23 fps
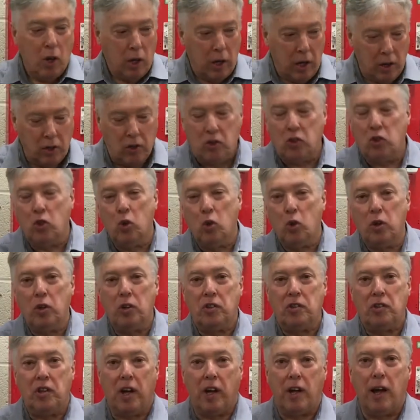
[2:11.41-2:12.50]

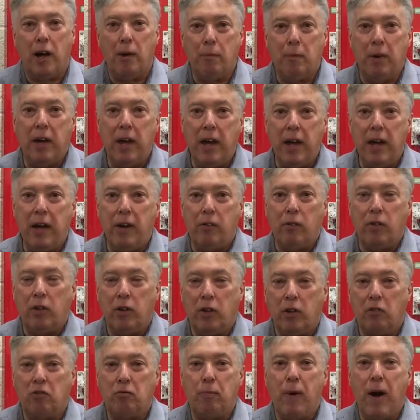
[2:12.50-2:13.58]
installers that come here and the
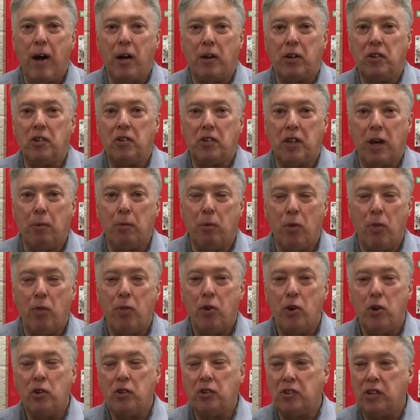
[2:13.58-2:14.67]
Sparkies come on
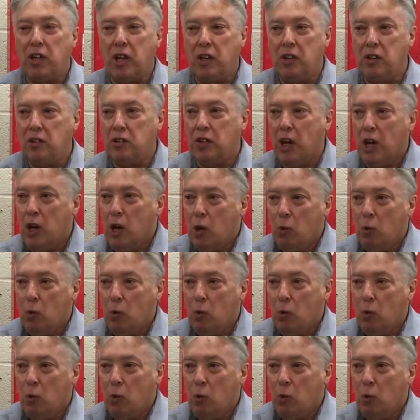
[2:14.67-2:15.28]
Thursdays.